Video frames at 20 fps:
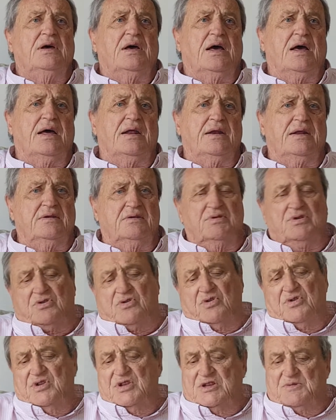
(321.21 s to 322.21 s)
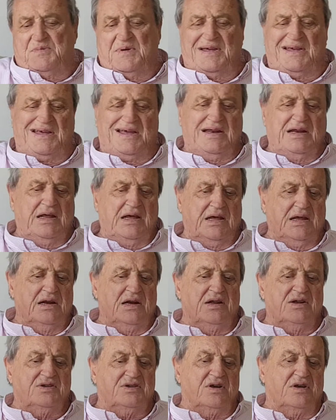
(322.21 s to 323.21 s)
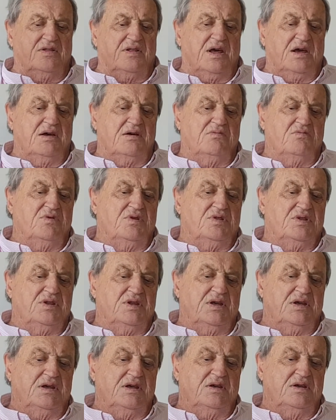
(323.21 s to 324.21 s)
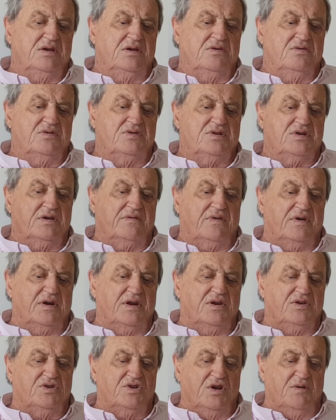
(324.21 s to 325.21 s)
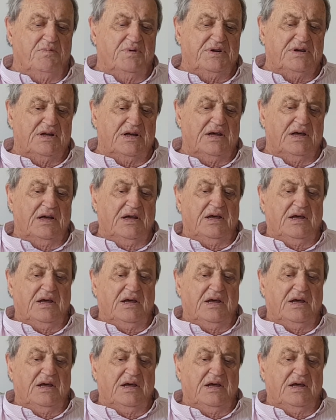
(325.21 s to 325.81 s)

and couldn't speak any English, so they, with the use of an interpreter,